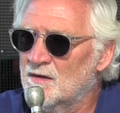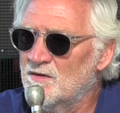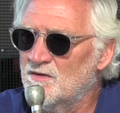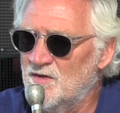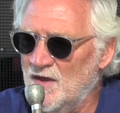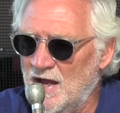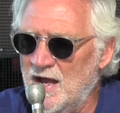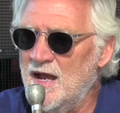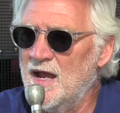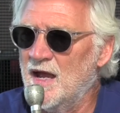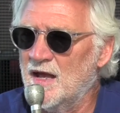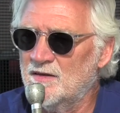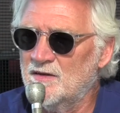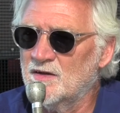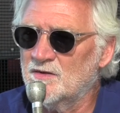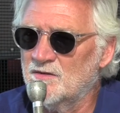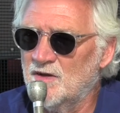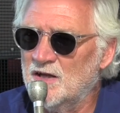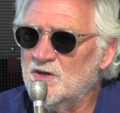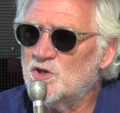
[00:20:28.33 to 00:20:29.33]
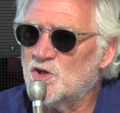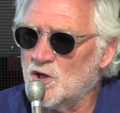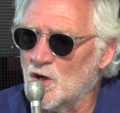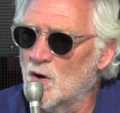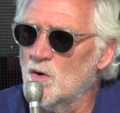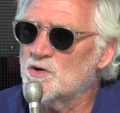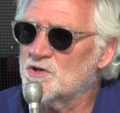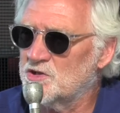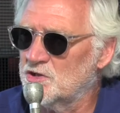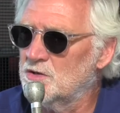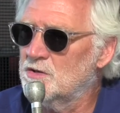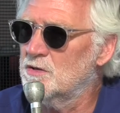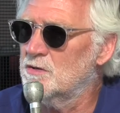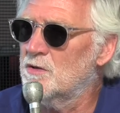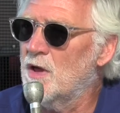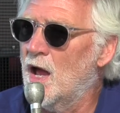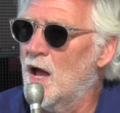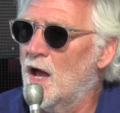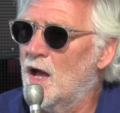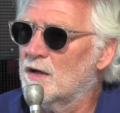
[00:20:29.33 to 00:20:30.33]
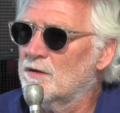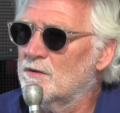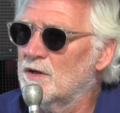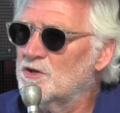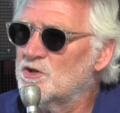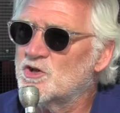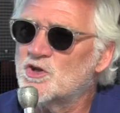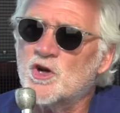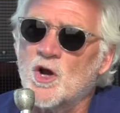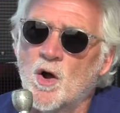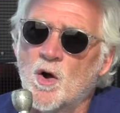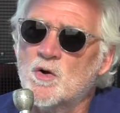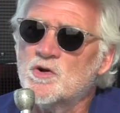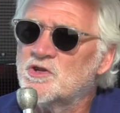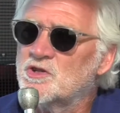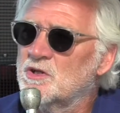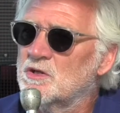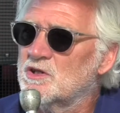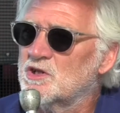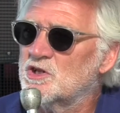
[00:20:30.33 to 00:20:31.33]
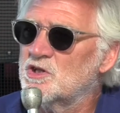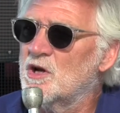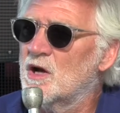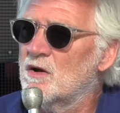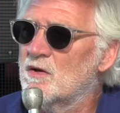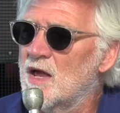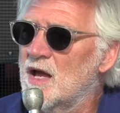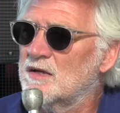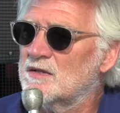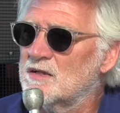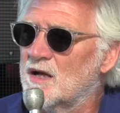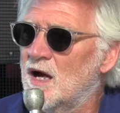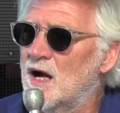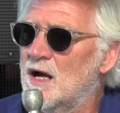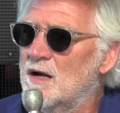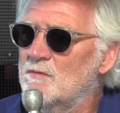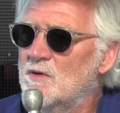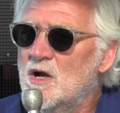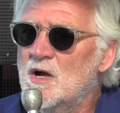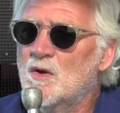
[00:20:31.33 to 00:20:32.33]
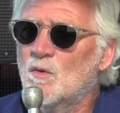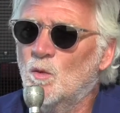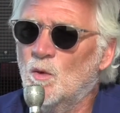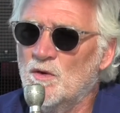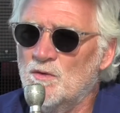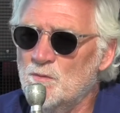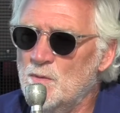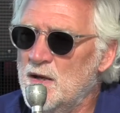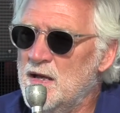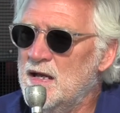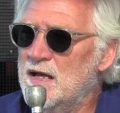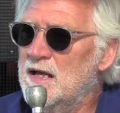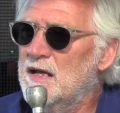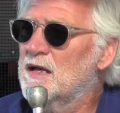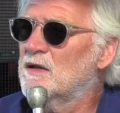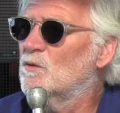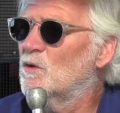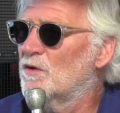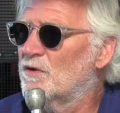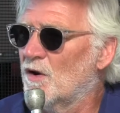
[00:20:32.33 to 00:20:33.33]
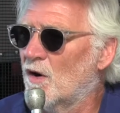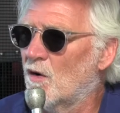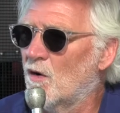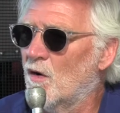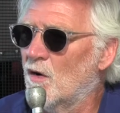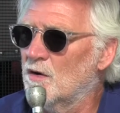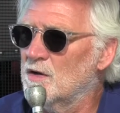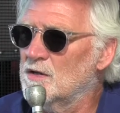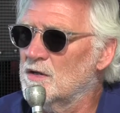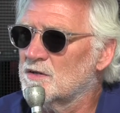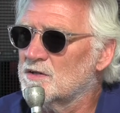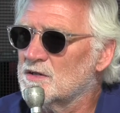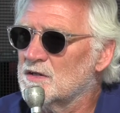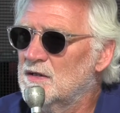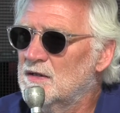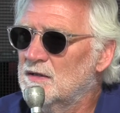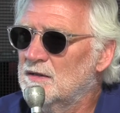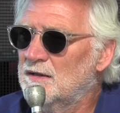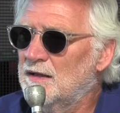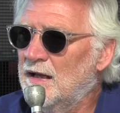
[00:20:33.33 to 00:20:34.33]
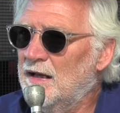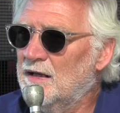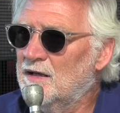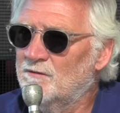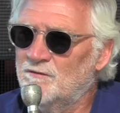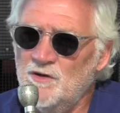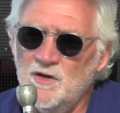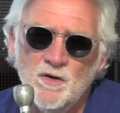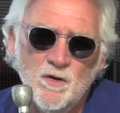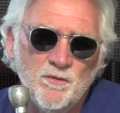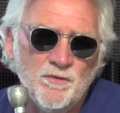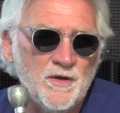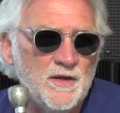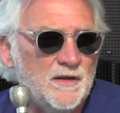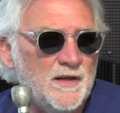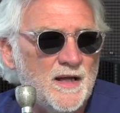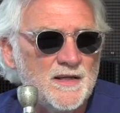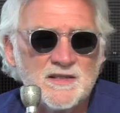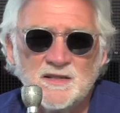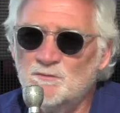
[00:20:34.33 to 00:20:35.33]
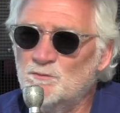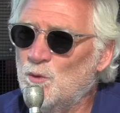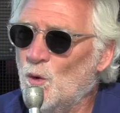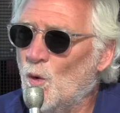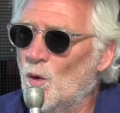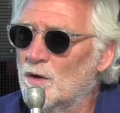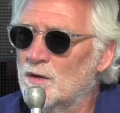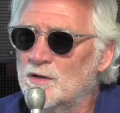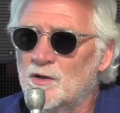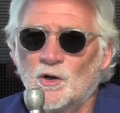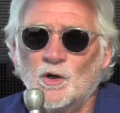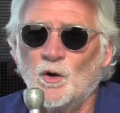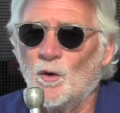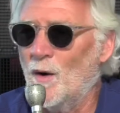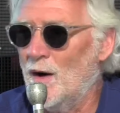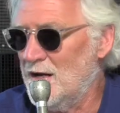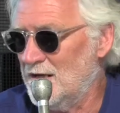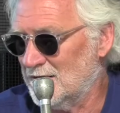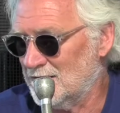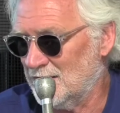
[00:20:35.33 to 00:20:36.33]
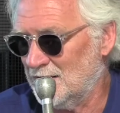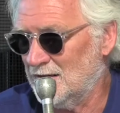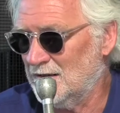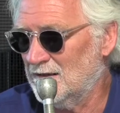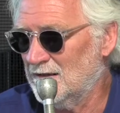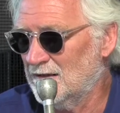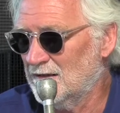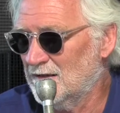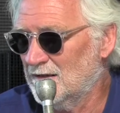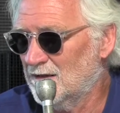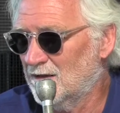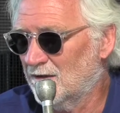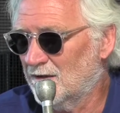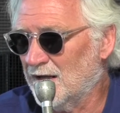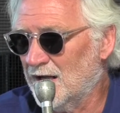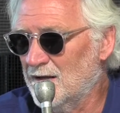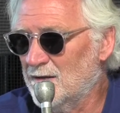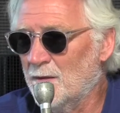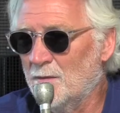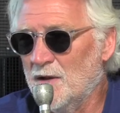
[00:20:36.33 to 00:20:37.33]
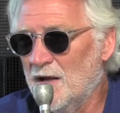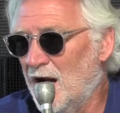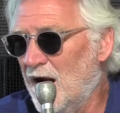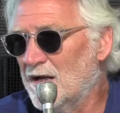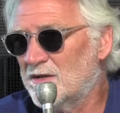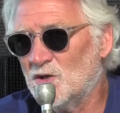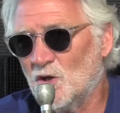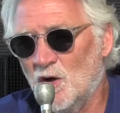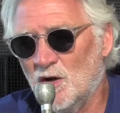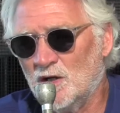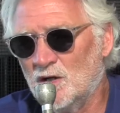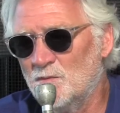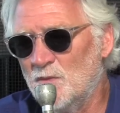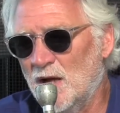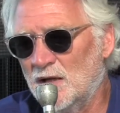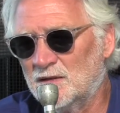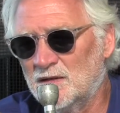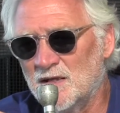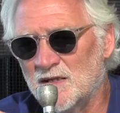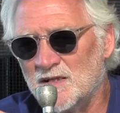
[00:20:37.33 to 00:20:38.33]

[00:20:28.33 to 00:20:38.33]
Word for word: They had the, they chose to do that. They mm-hmm. chose to share that time with me and with our audience. And if you don't think that's important, you're crazy. Right. Okay, I mean, I talk about